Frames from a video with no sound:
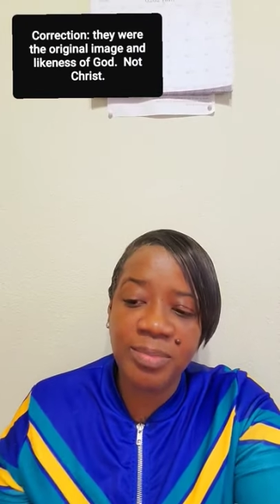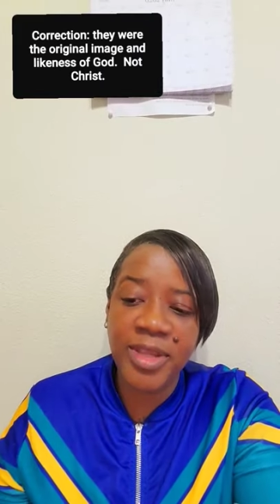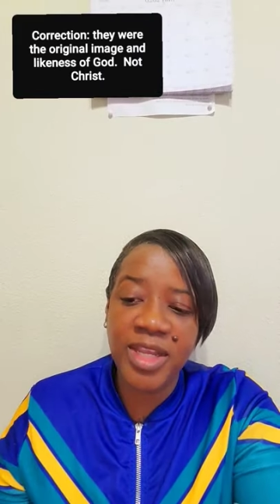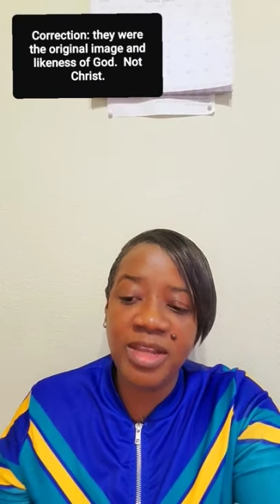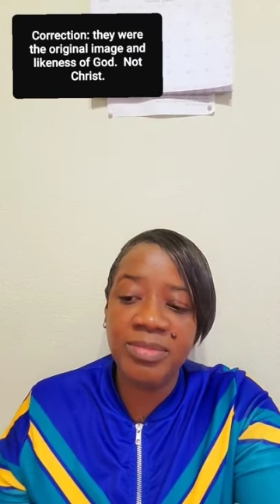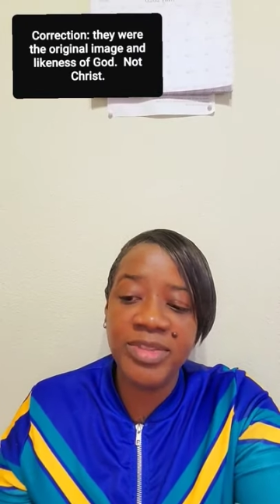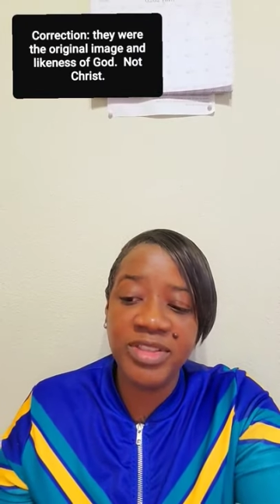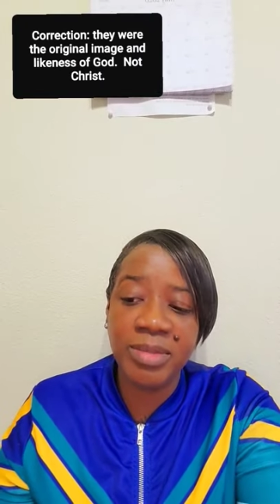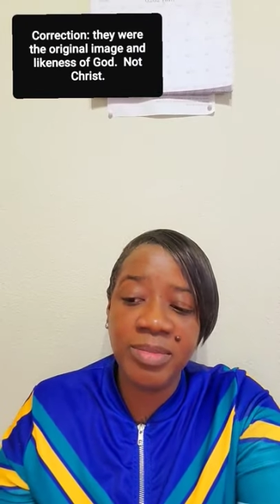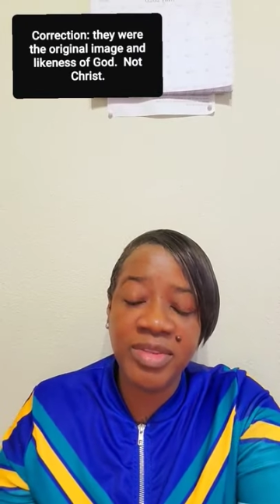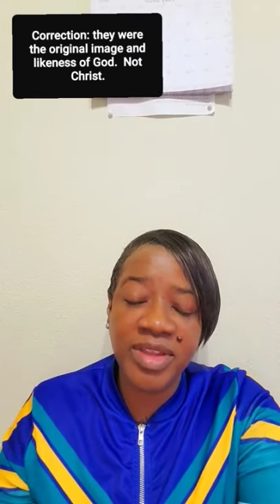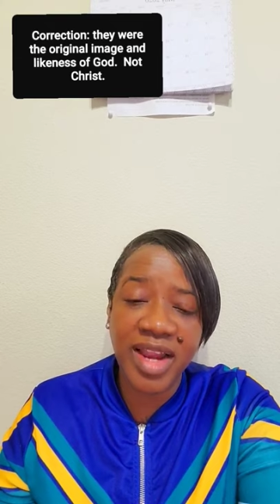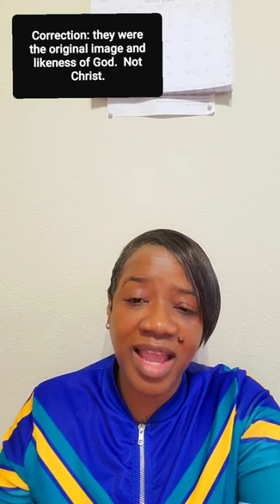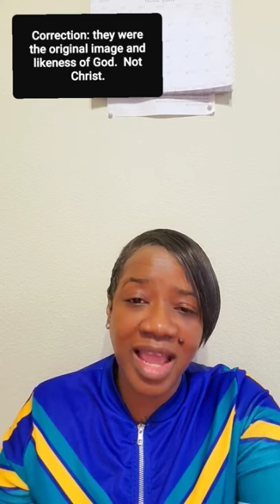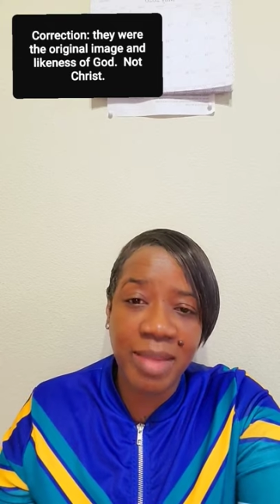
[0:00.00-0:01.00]
pick up some of
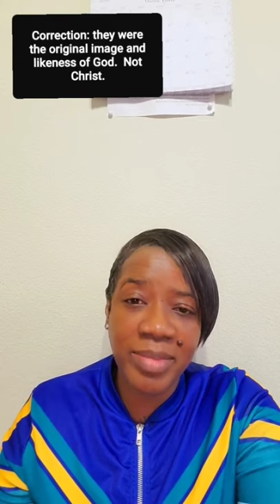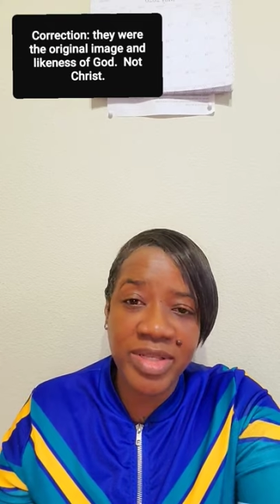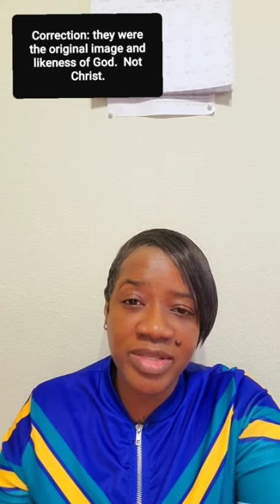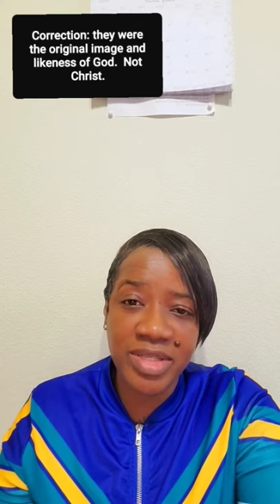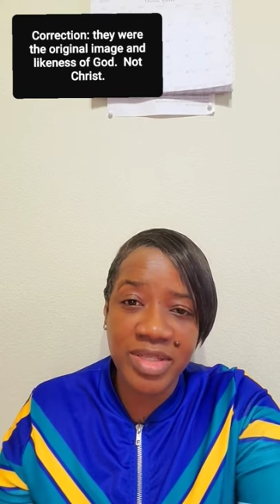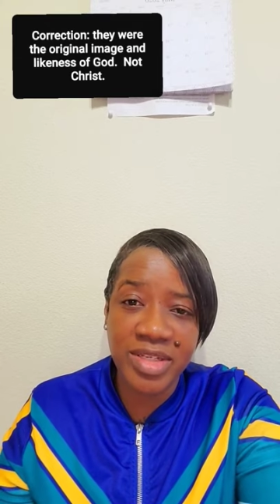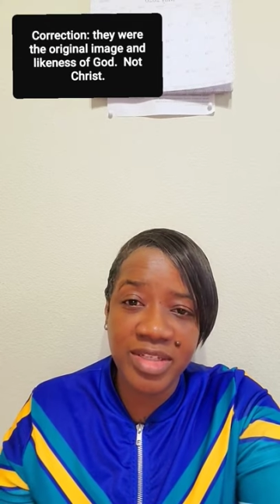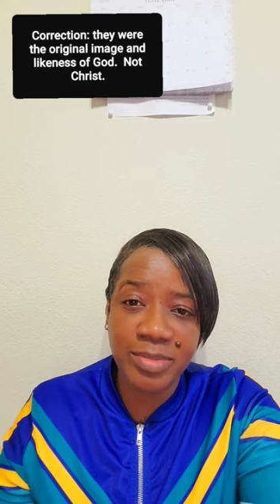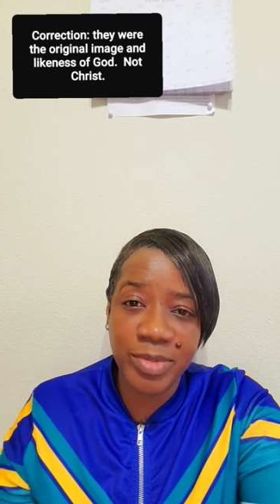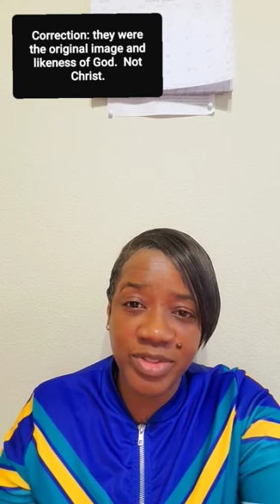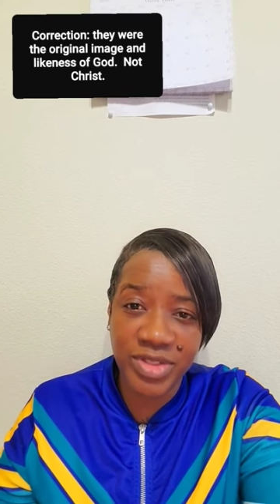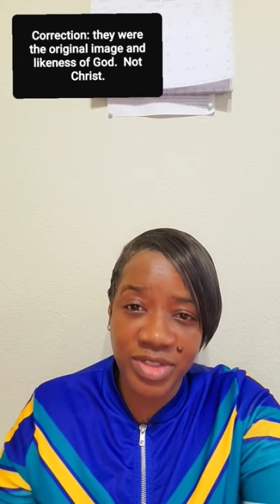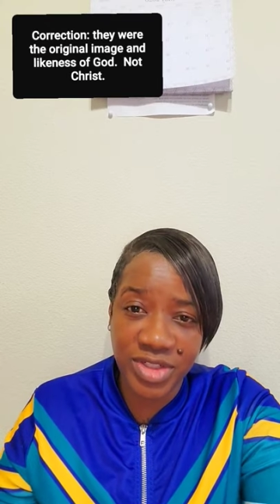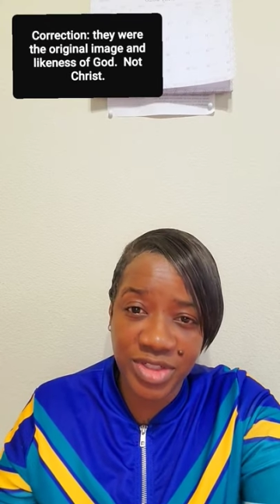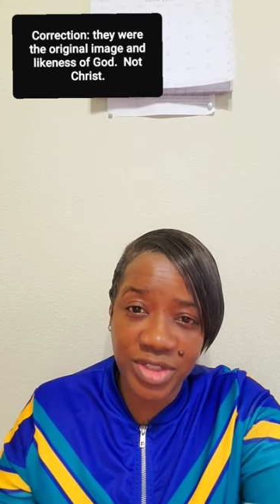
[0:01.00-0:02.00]
their habits and
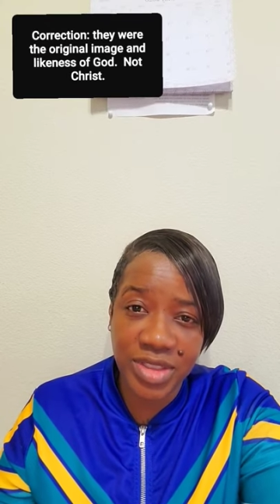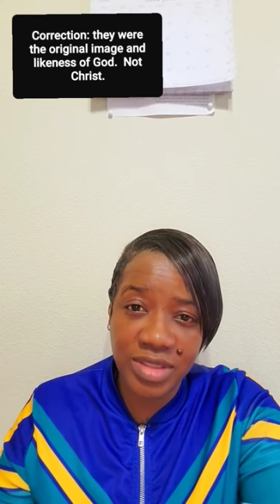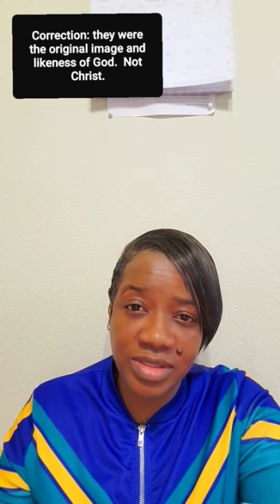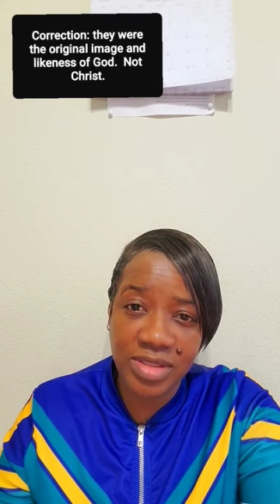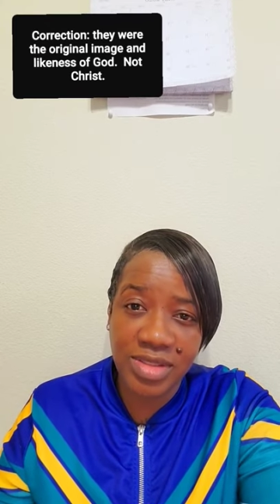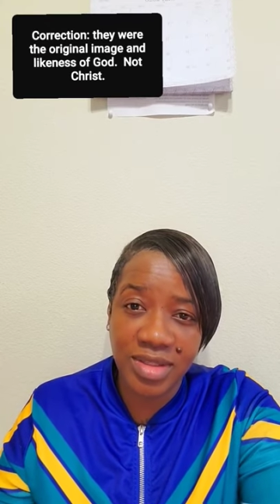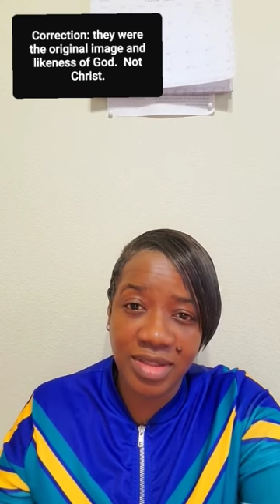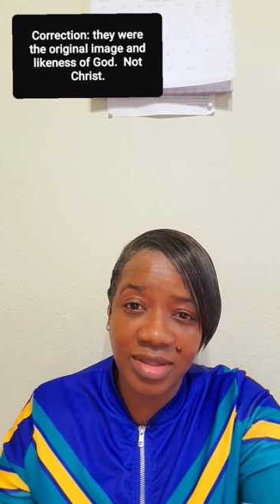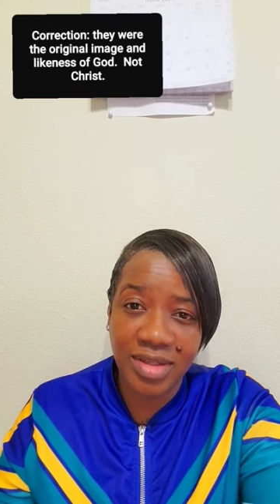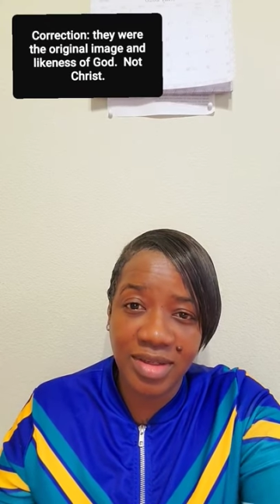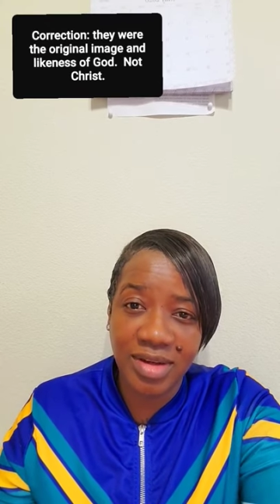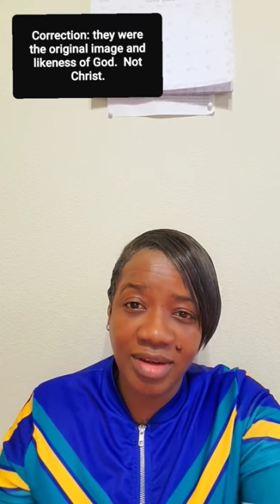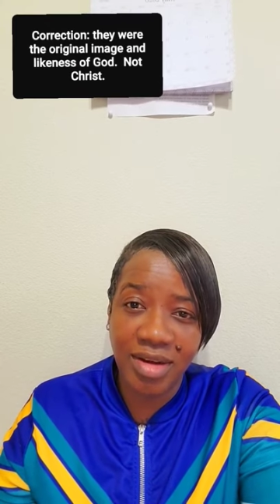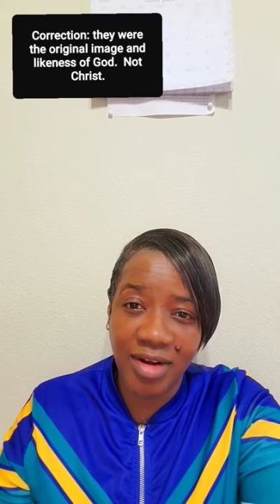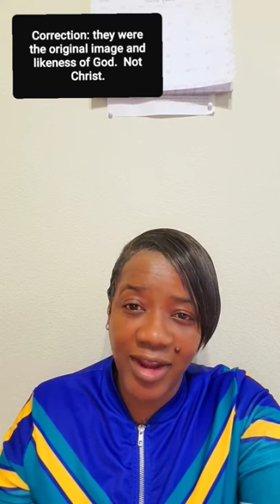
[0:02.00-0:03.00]
dispositions
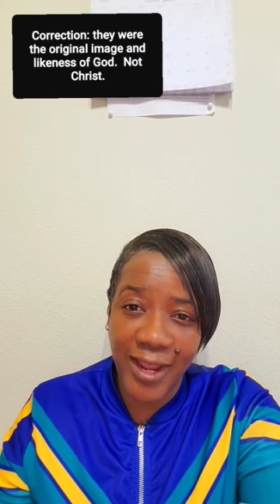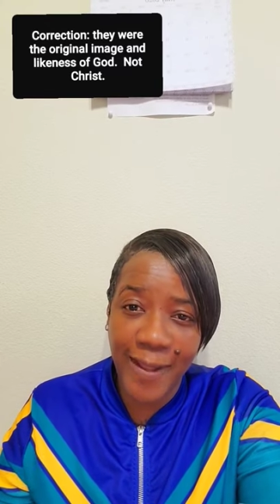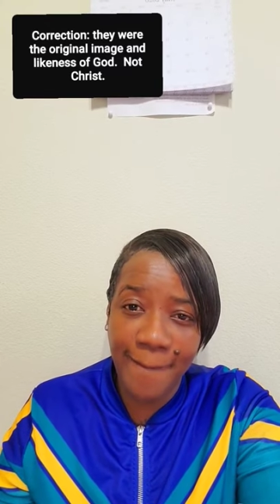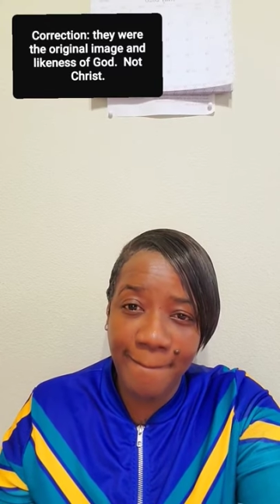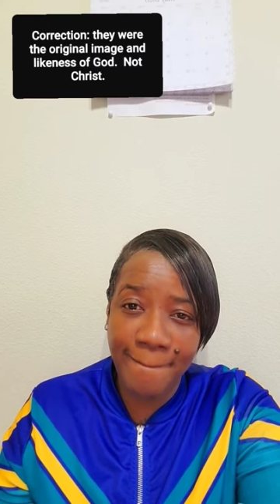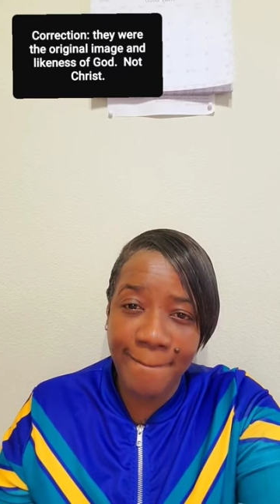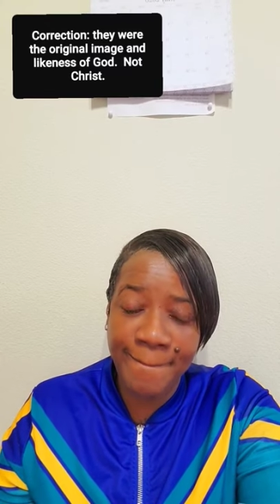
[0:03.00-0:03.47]
all right